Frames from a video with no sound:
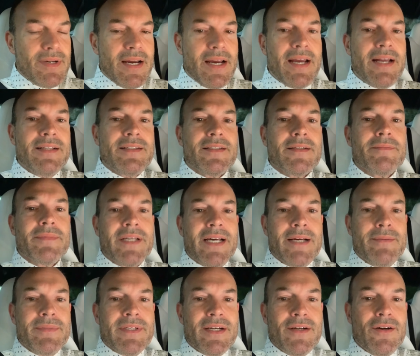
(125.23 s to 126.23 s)
and
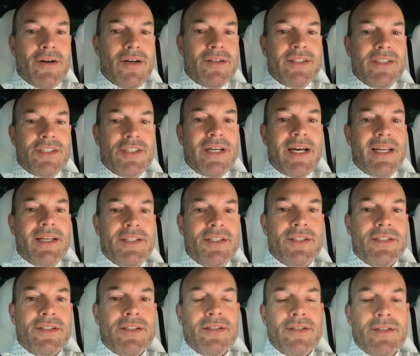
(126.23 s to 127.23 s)
sometimes that causes
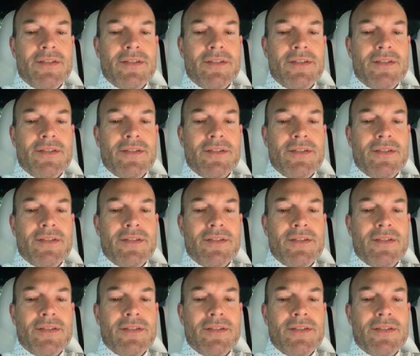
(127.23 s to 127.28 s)
challenges.